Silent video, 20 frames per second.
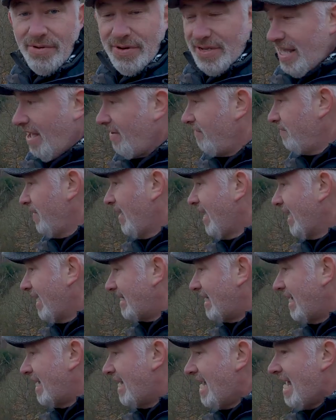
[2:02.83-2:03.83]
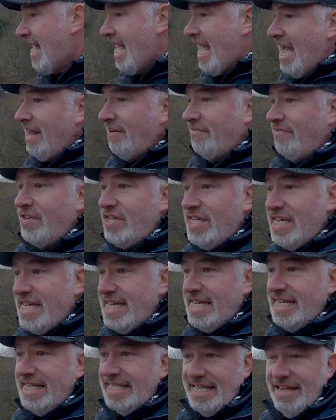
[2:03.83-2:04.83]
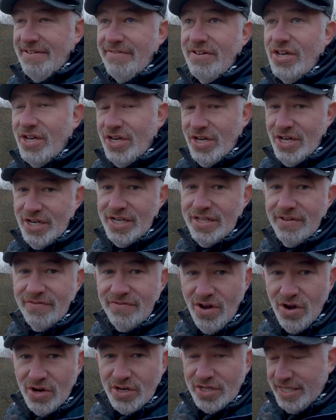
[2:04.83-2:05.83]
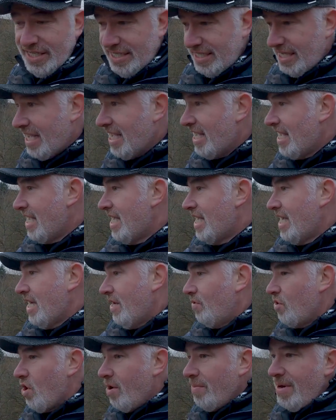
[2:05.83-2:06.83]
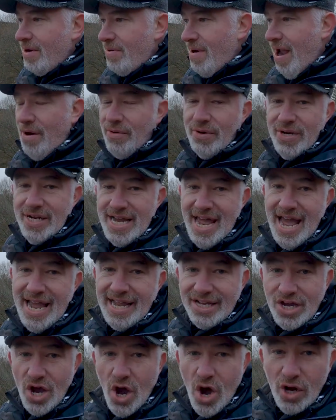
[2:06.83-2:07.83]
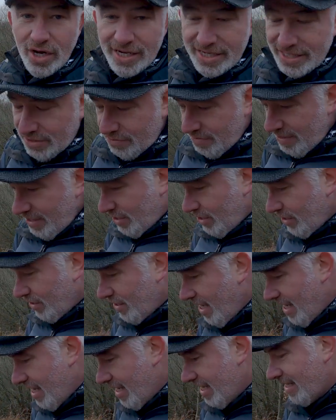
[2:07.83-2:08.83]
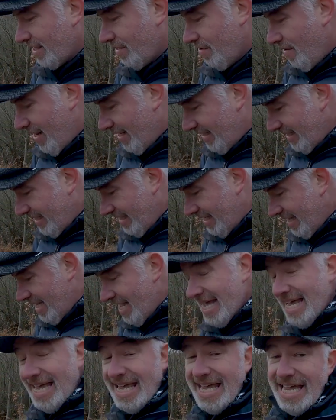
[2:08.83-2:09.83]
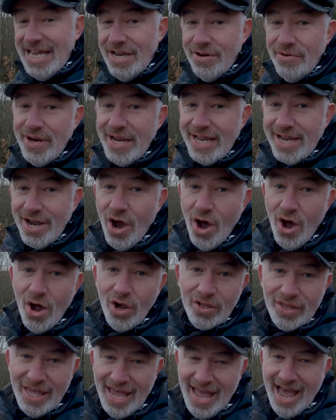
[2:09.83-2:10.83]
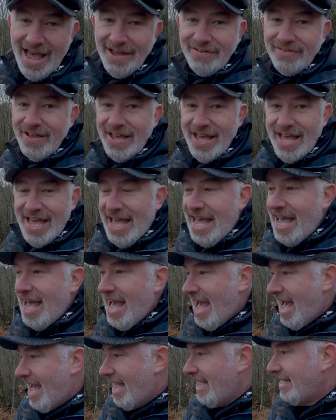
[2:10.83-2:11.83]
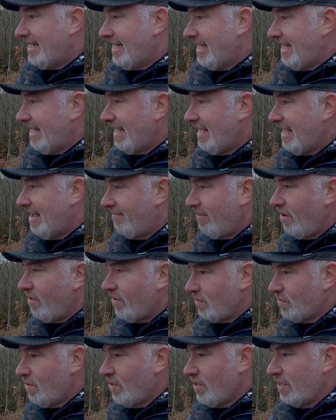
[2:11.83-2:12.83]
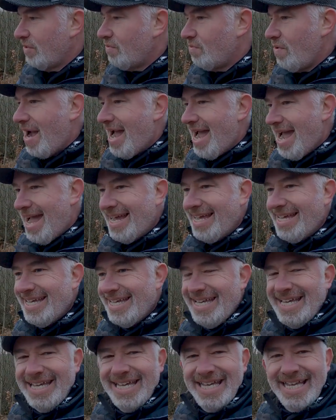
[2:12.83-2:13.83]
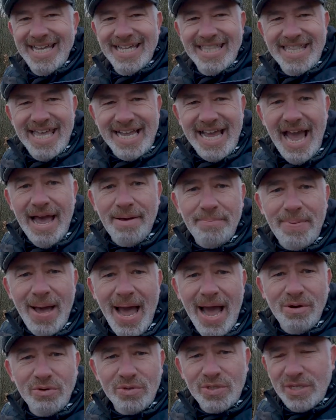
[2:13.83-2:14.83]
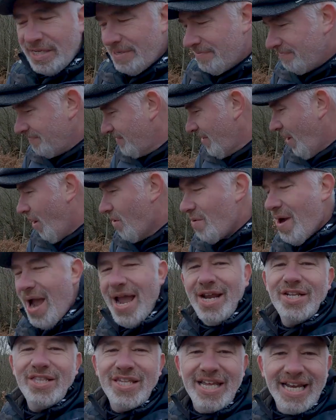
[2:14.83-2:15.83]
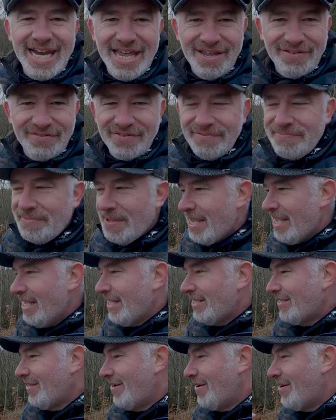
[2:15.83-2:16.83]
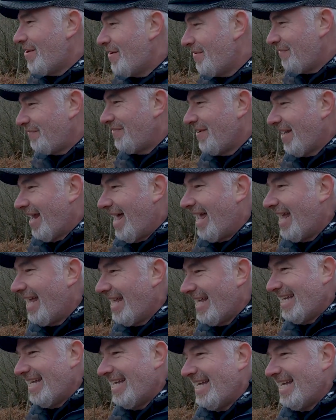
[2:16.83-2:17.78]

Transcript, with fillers: area that I've picked and for years I've heard the foxes roaming around at night calling to each other quite a eerie call they have and uh, I've always wondered where they camp out where do they live? So hopefully